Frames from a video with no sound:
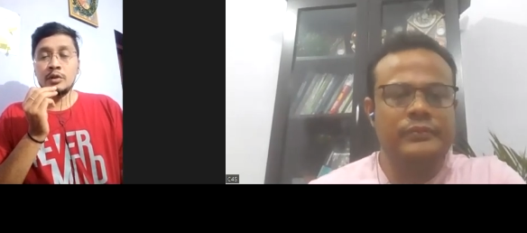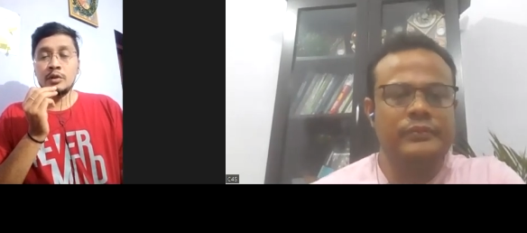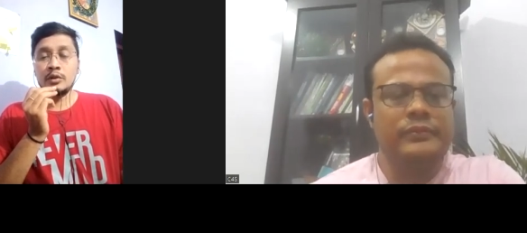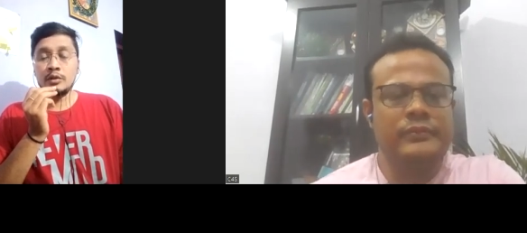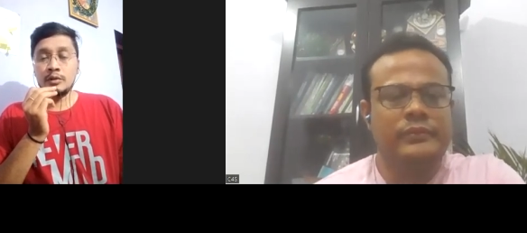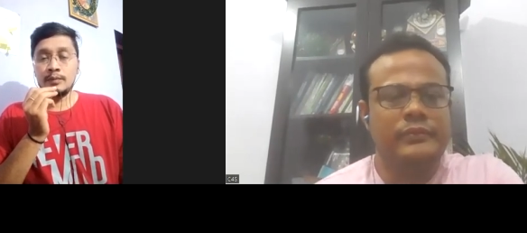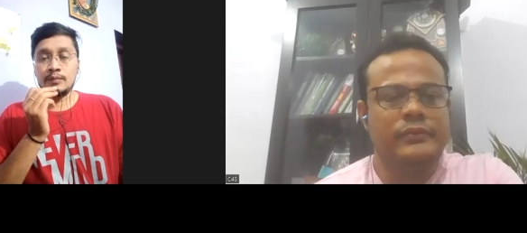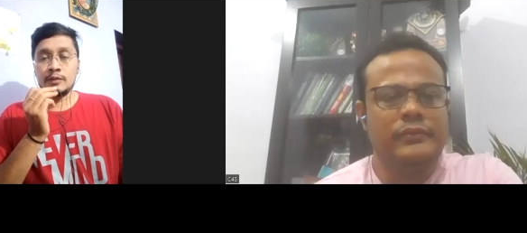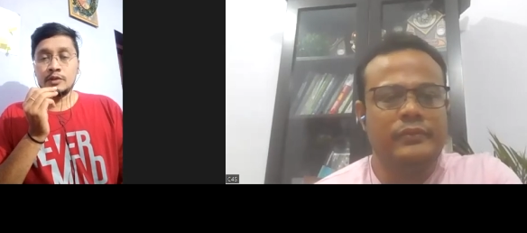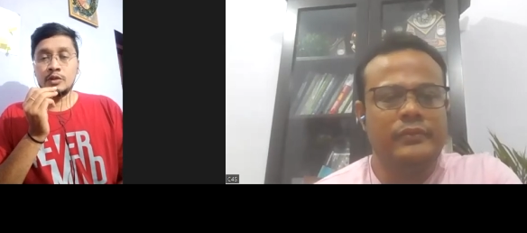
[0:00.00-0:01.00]
Speaker 1: um,
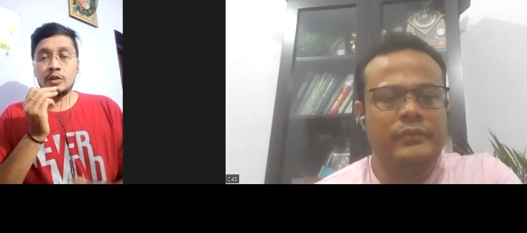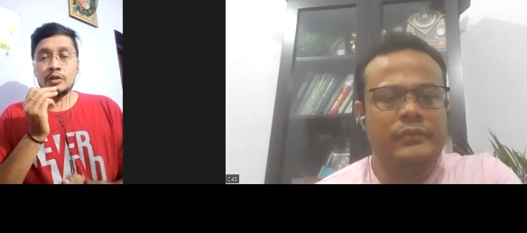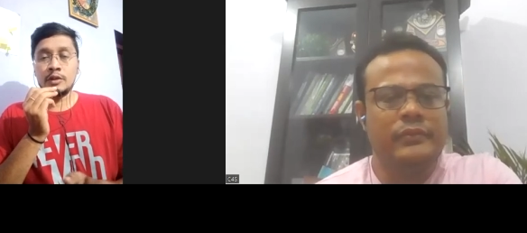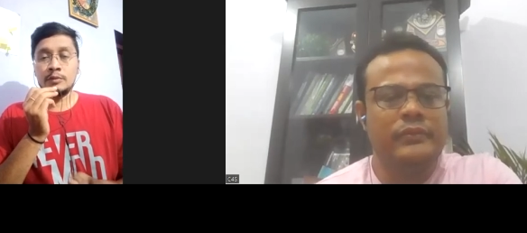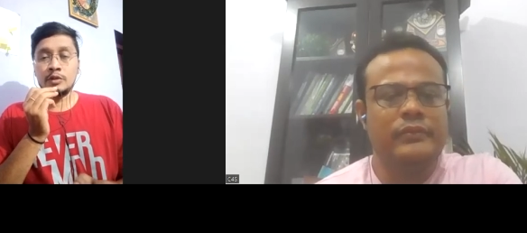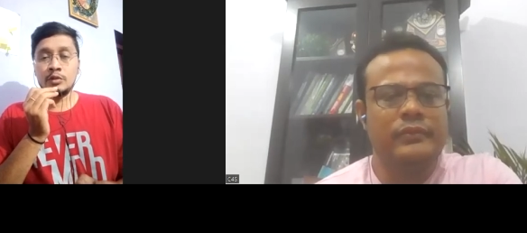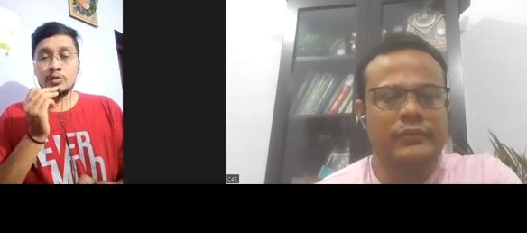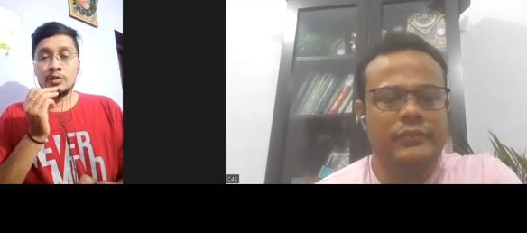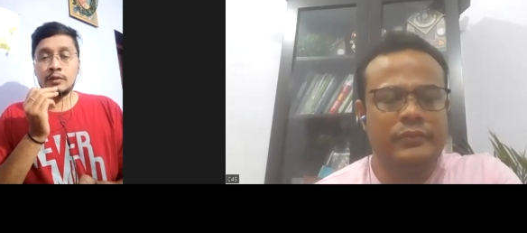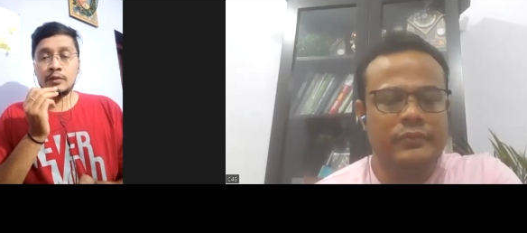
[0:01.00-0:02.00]
solve the MCQs
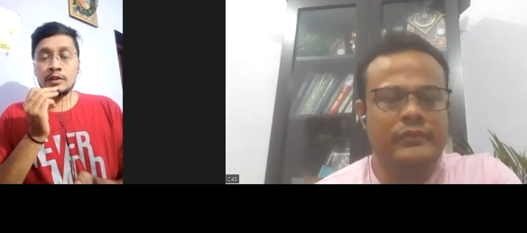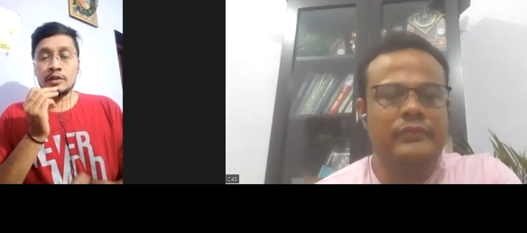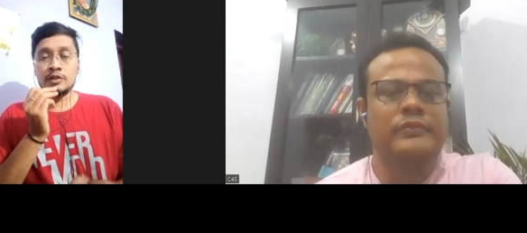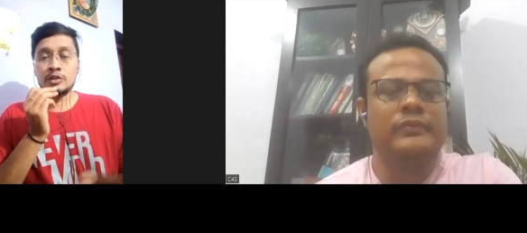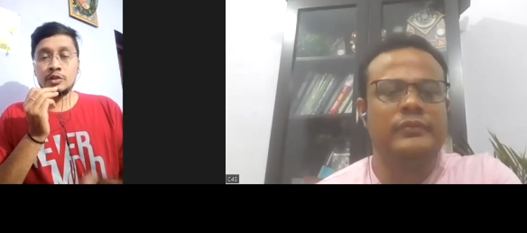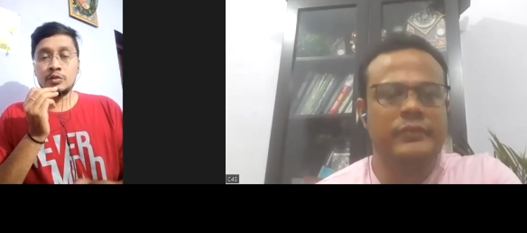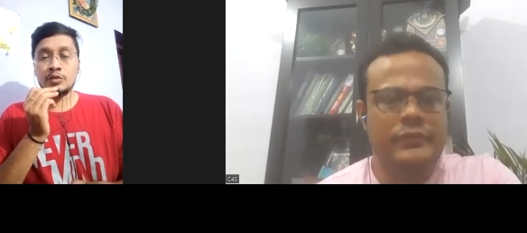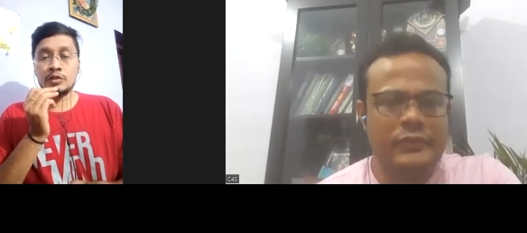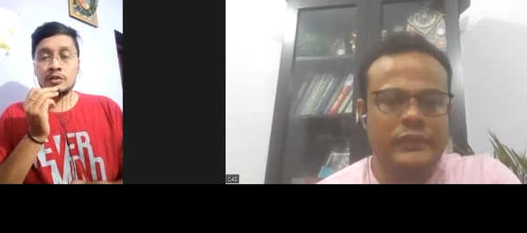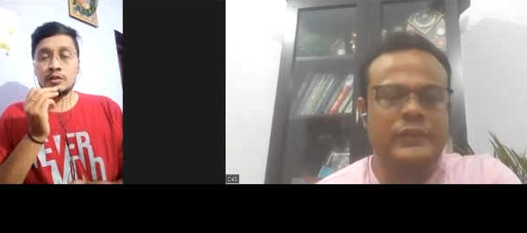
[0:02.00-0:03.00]
of other
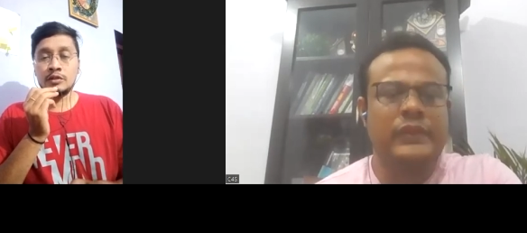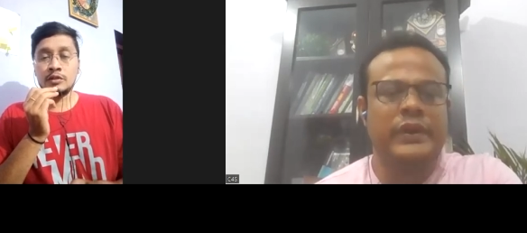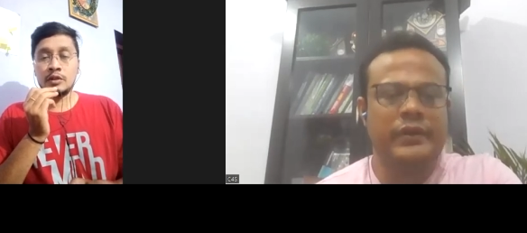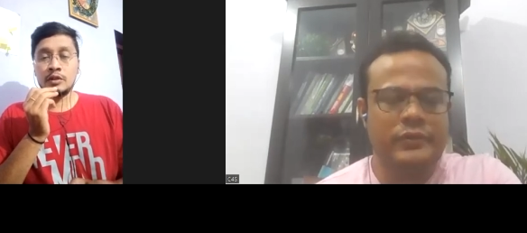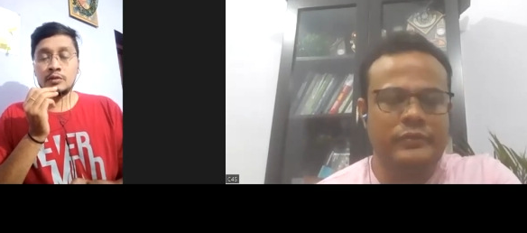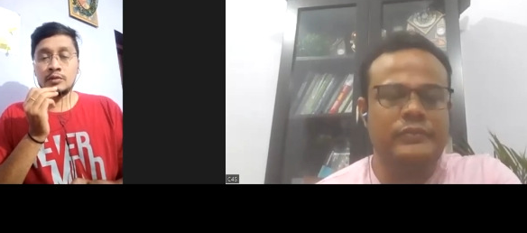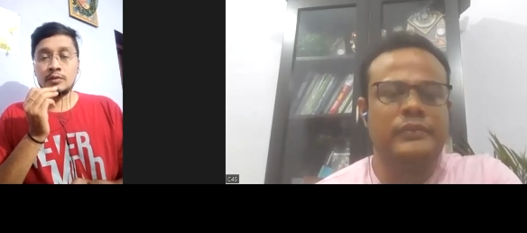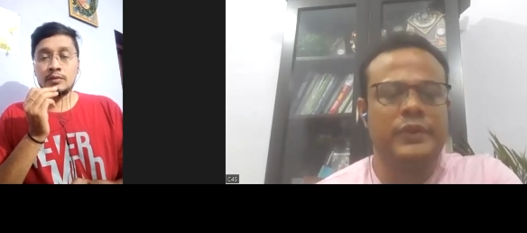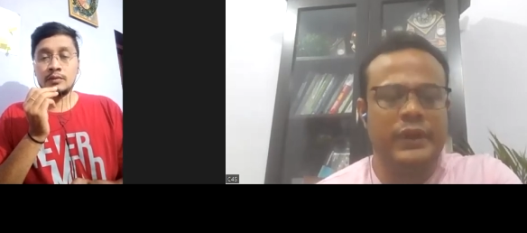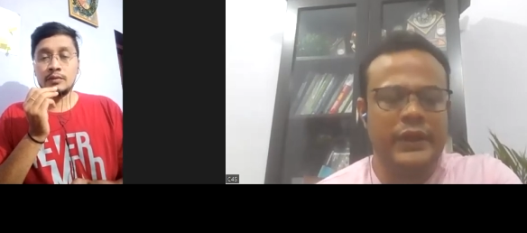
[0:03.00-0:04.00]
institutions uh, also.
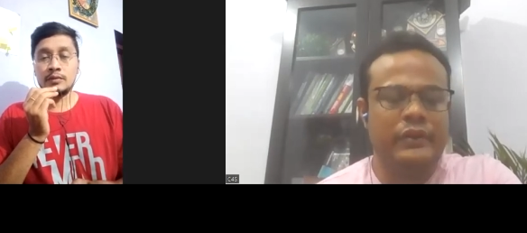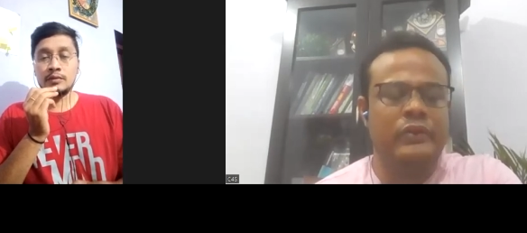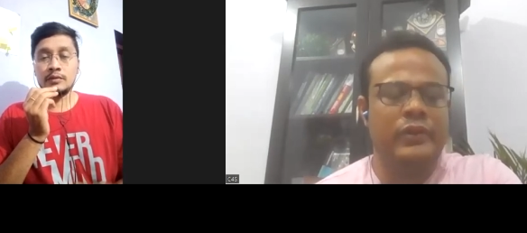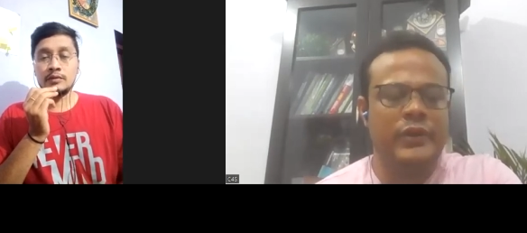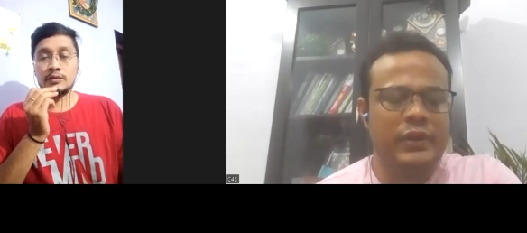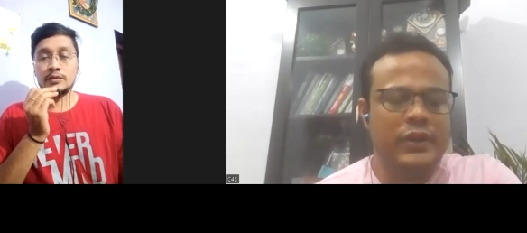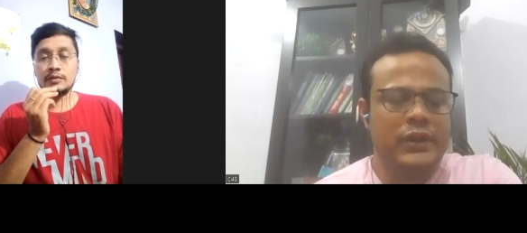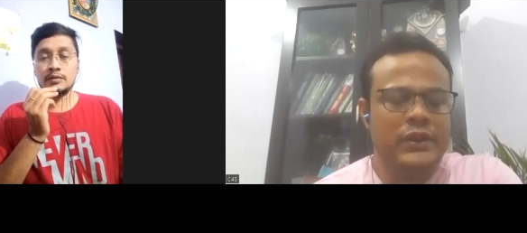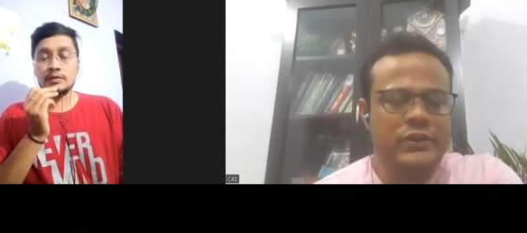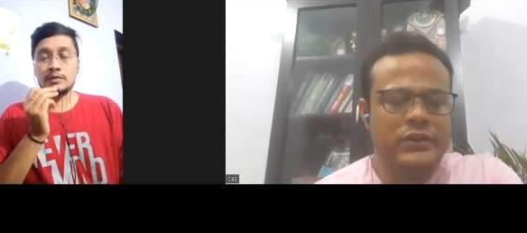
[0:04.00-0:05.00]
Speaker 2: Right. right. Good.
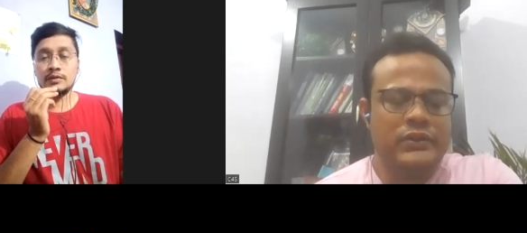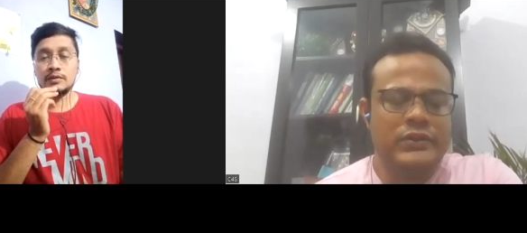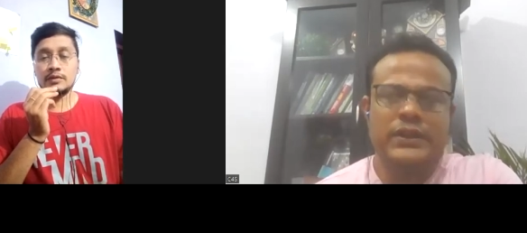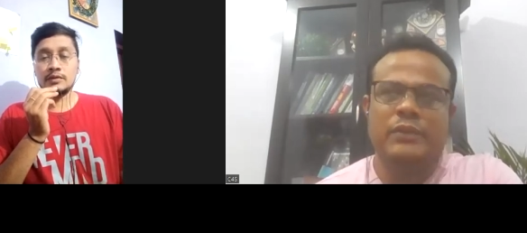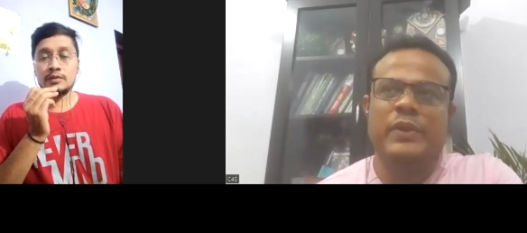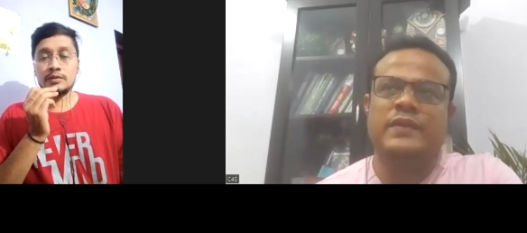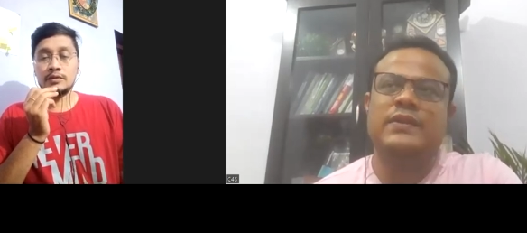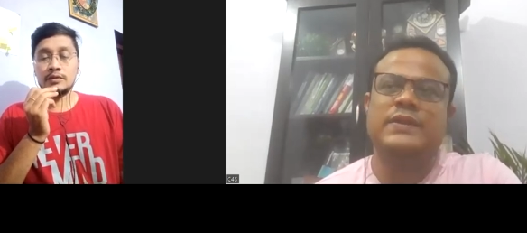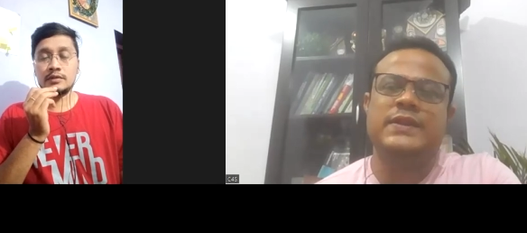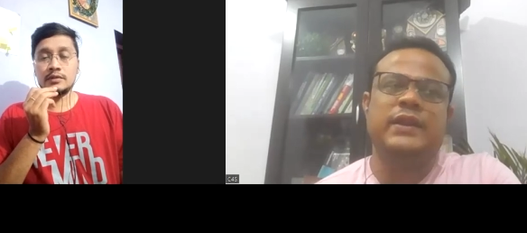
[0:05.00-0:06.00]
So see, the
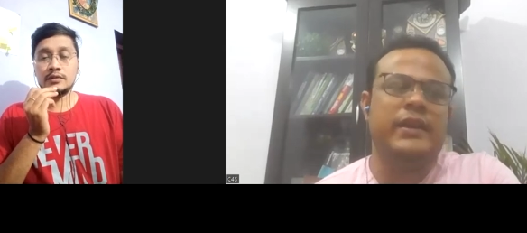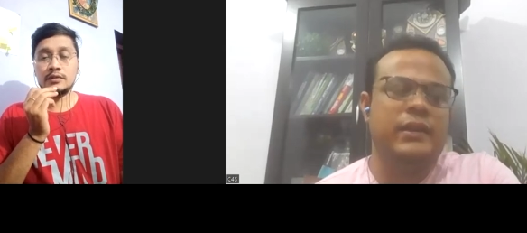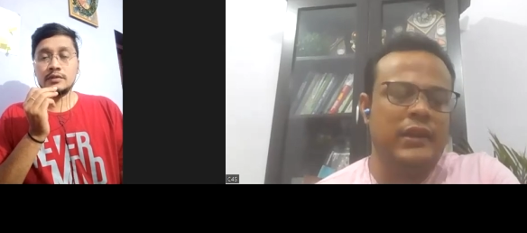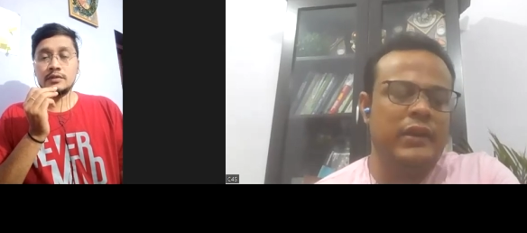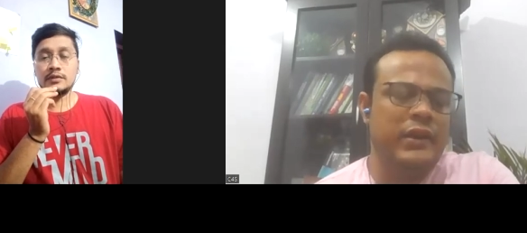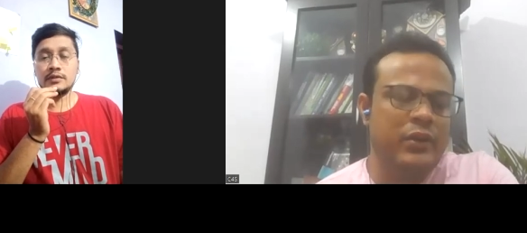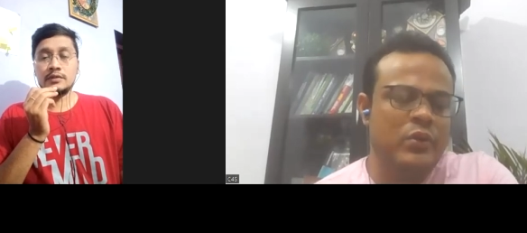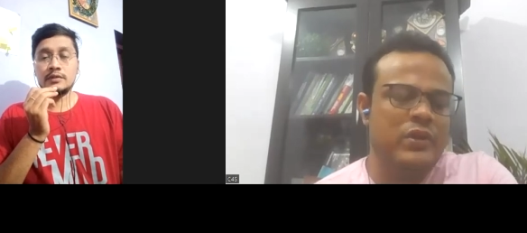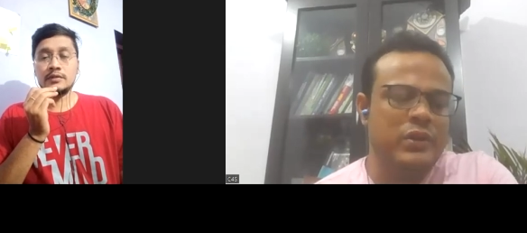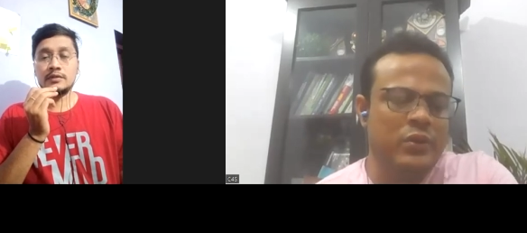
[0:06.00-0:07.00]
message is again clear.
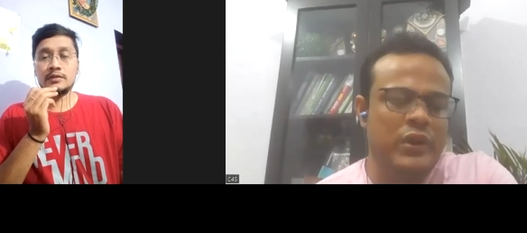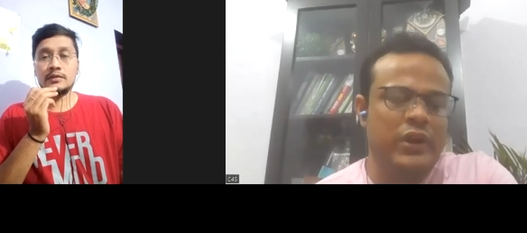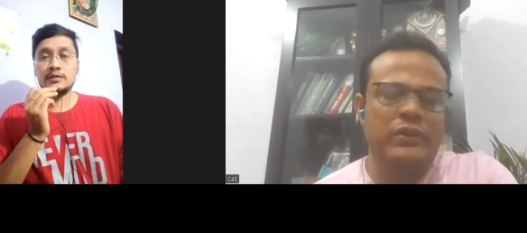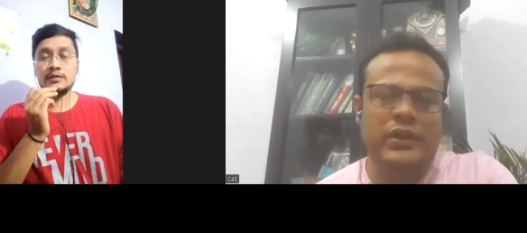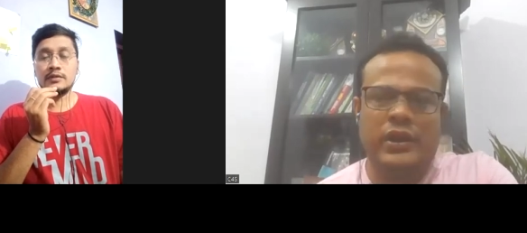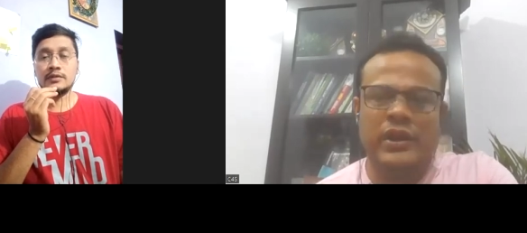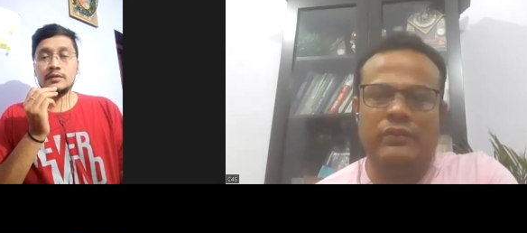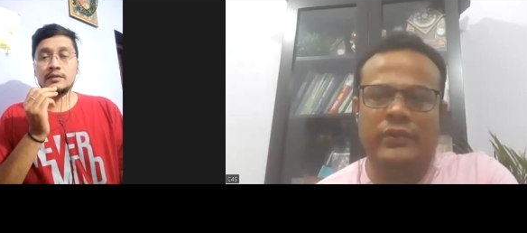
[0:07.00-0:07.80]
Don't go into the